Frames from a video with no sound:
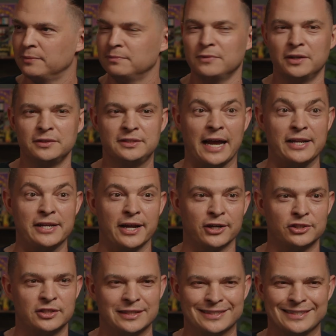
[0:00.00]
sure. ten
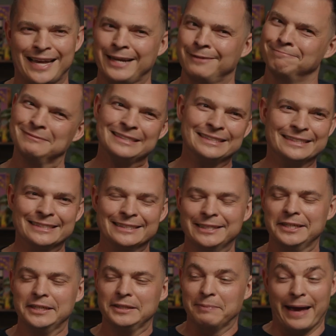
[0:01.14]
years and is like,
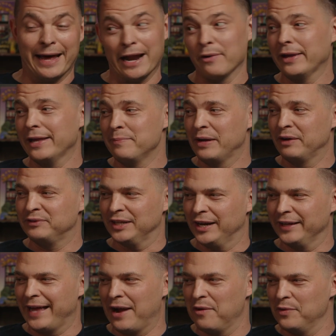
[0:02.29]
man, I really biffed it on
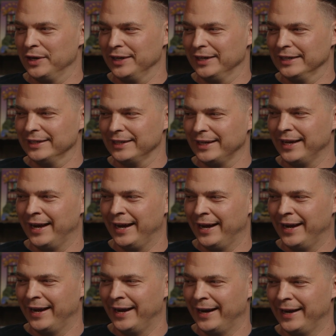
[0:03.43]
that one.
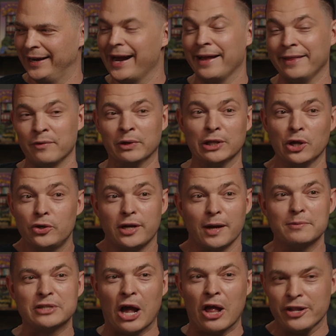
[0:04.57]
uh, and then when Luke
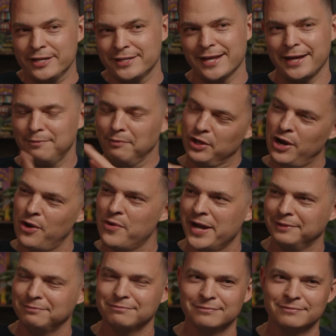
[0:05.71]
comes calling, he's like, you know
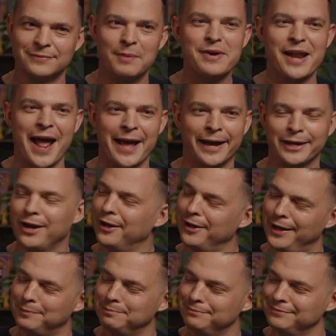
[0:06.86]
what? I'm going to hang it all
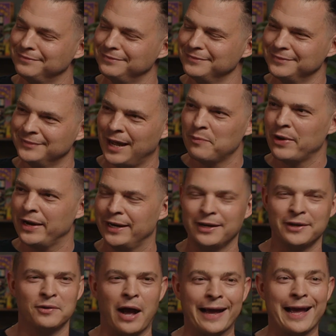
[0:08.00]
up. I'm ready
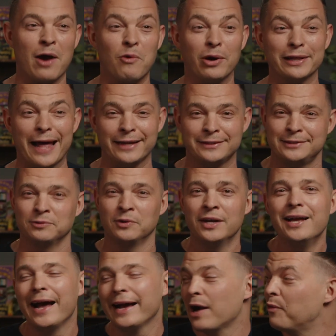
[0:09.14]
to, I got one last...
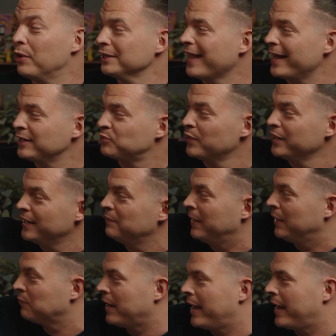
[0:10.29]
I got one last one in me, right?